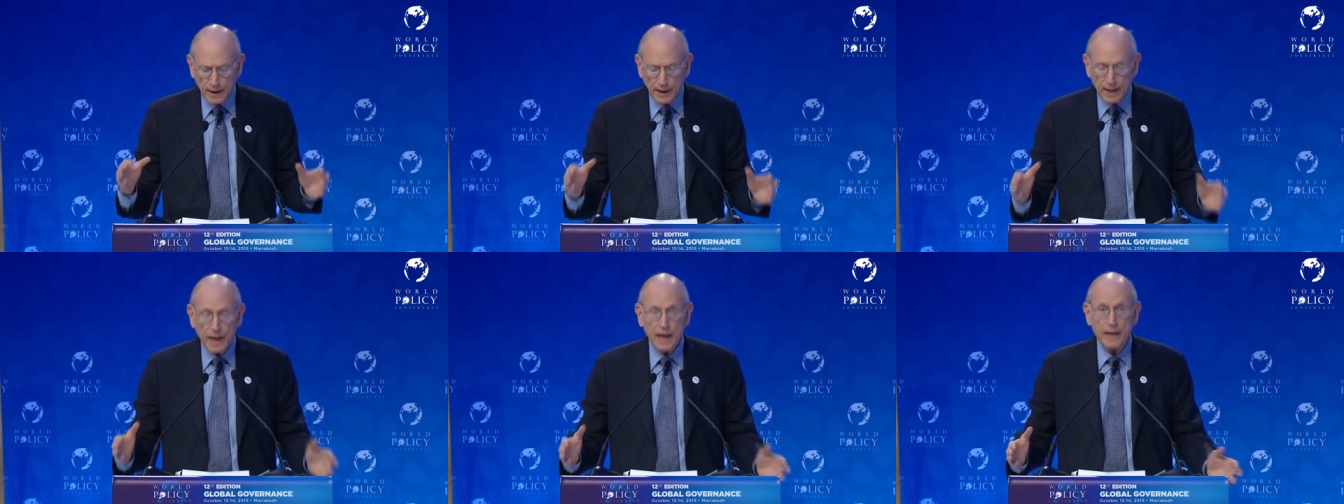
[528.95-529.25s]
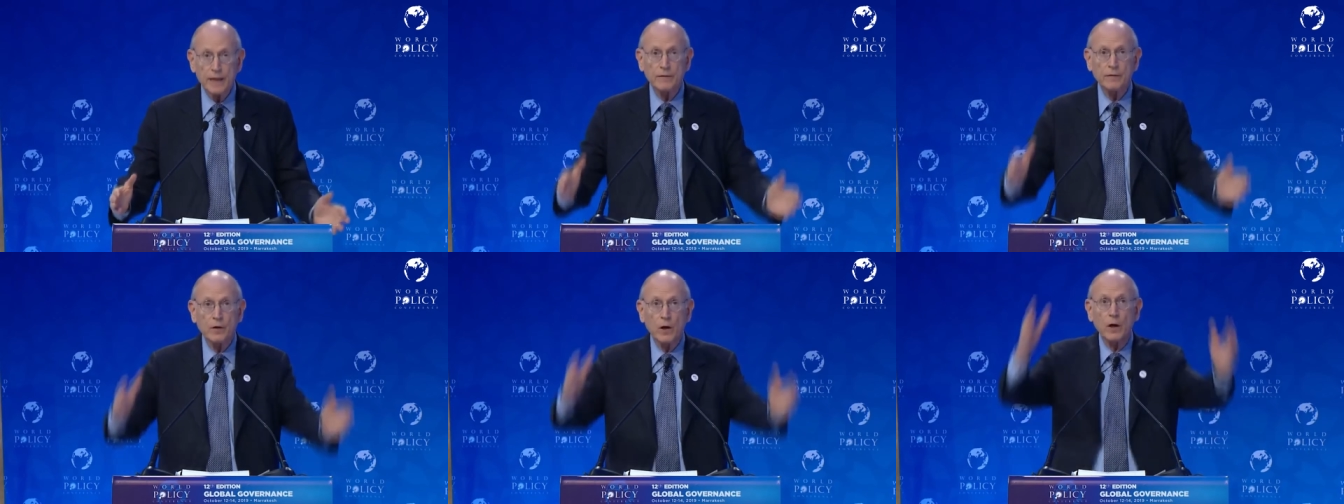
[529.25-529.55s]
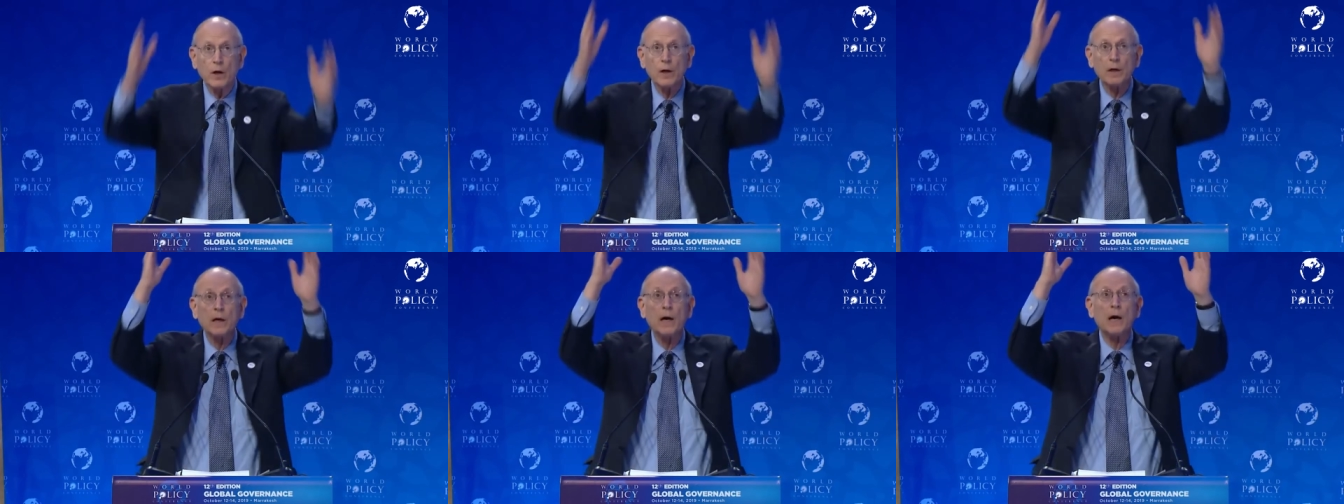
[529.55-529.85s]
and have
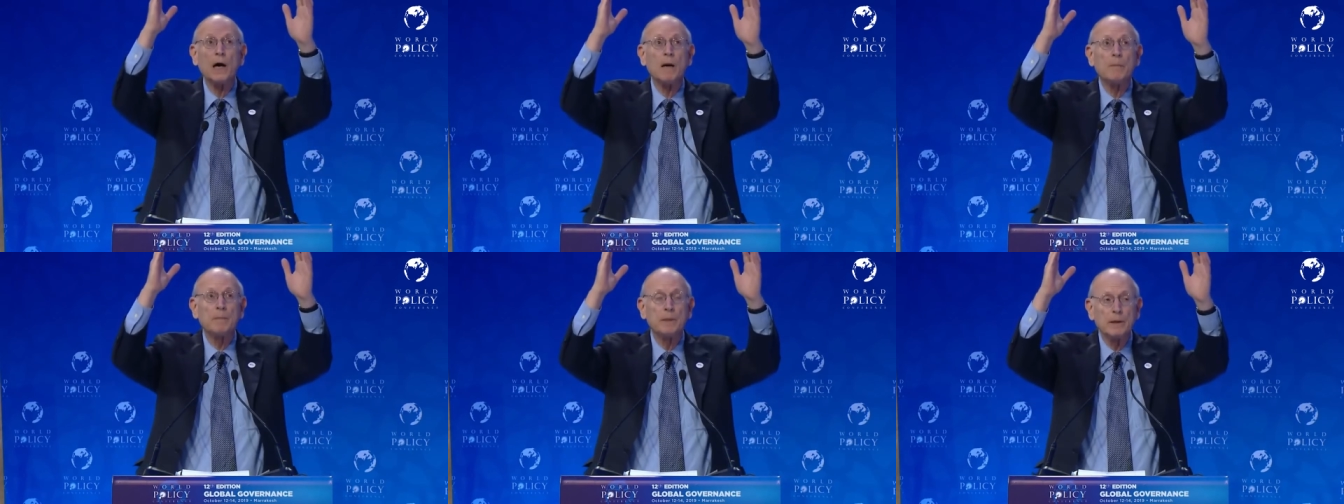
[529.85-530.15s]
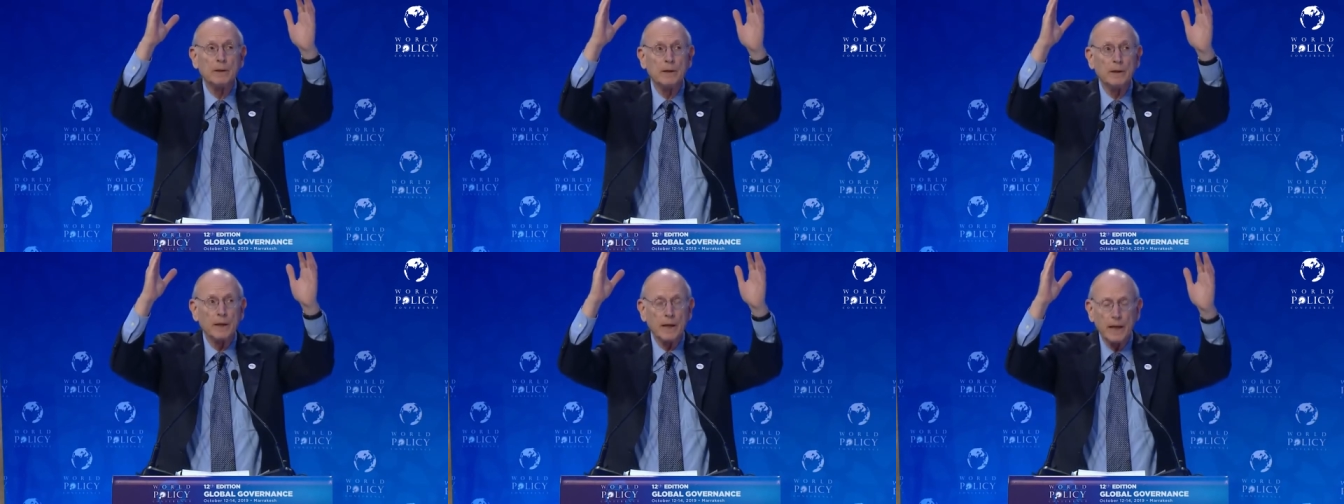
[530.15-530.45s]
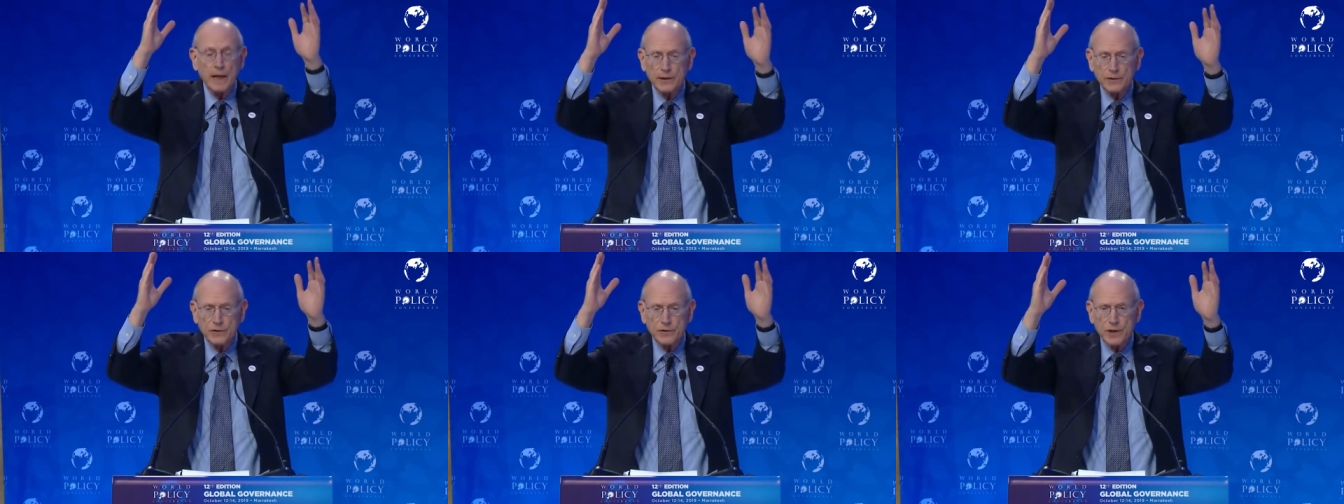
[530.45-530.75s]
gone up
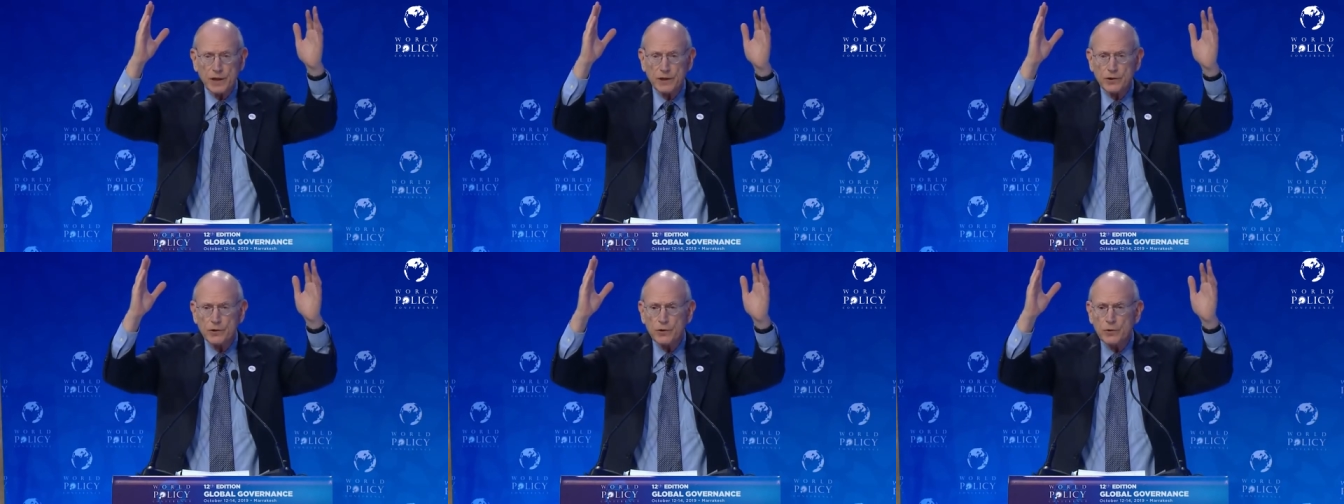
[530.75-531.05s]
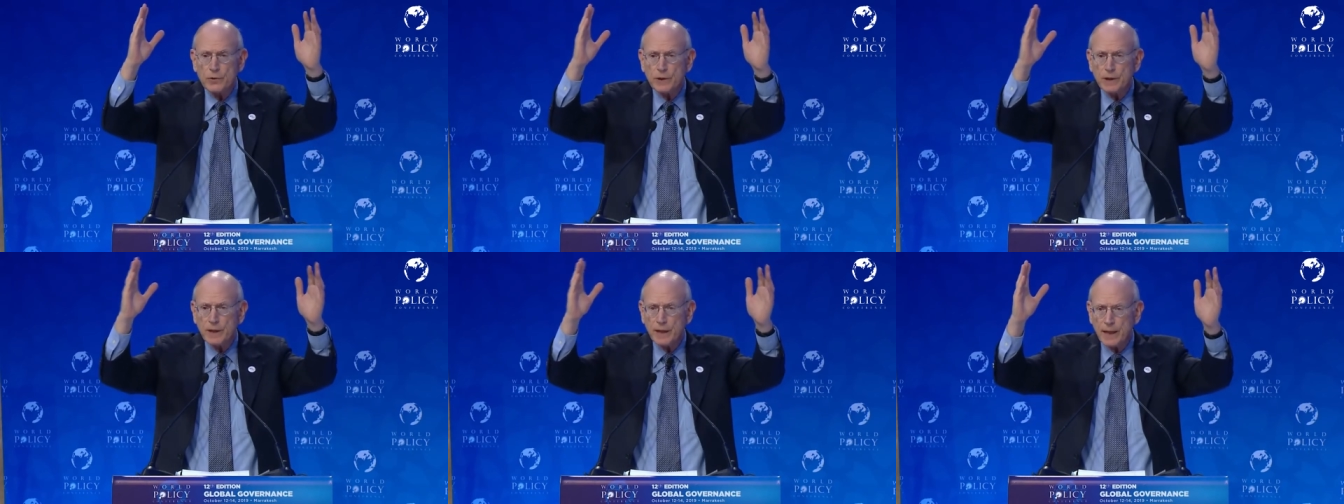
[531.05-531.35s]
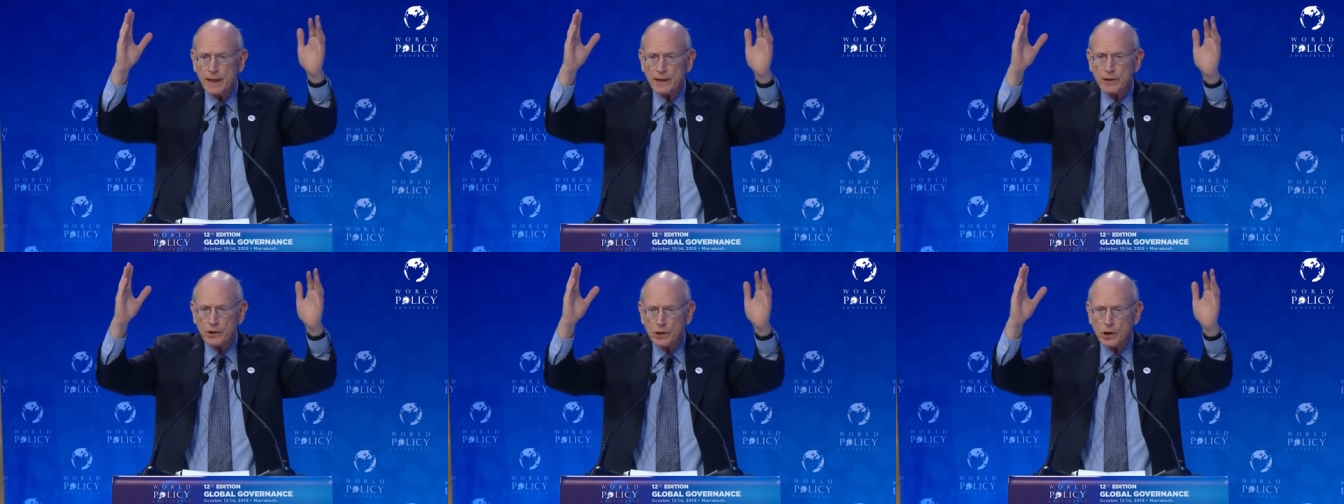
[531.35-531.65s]
and said, you
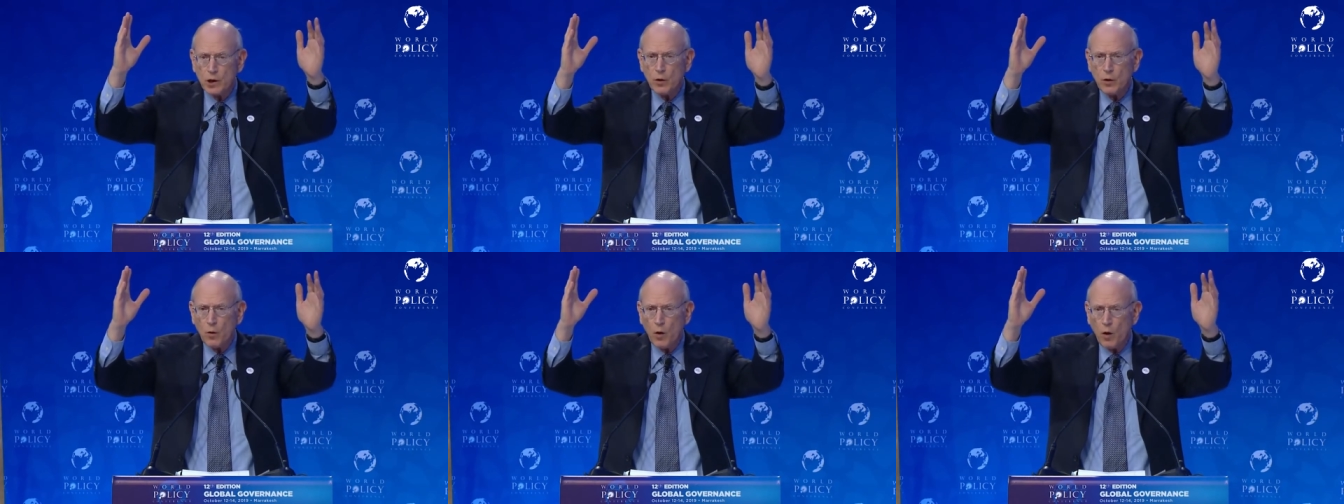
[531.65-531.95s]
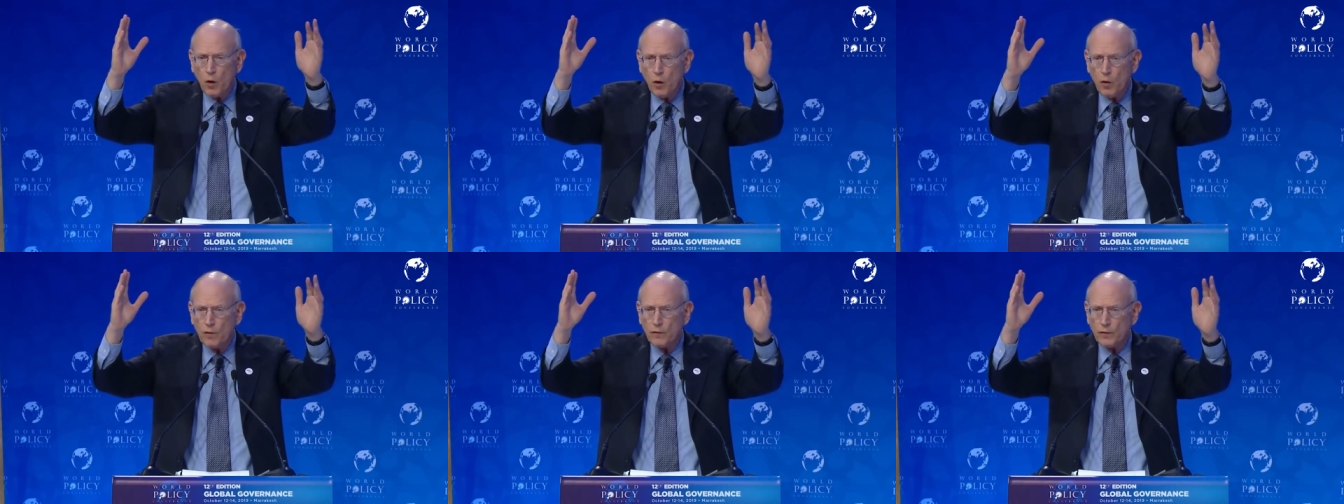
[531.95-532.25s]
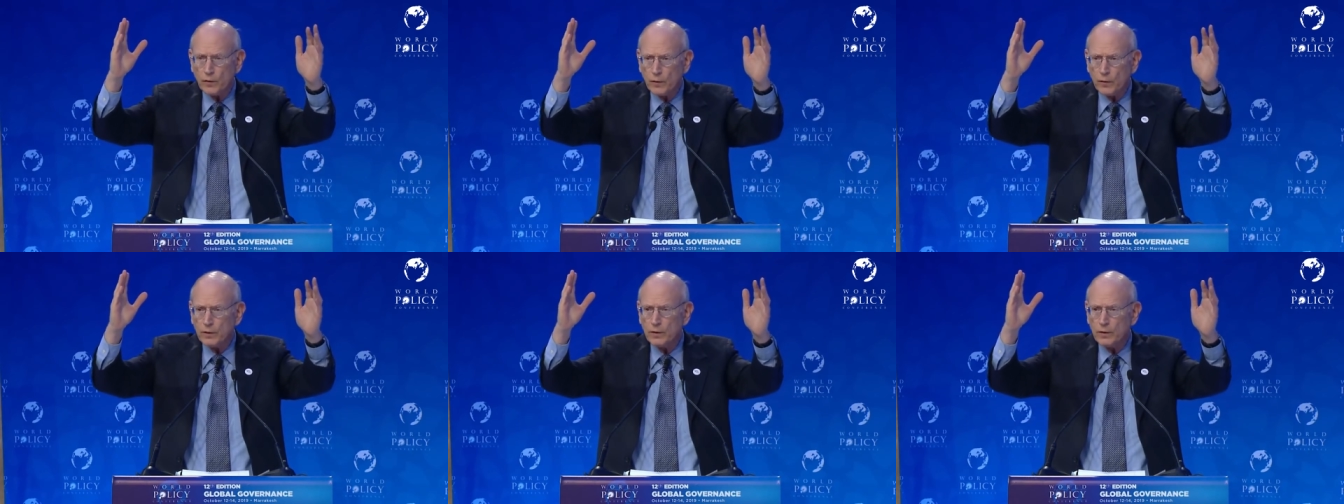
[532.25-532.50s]
can't go over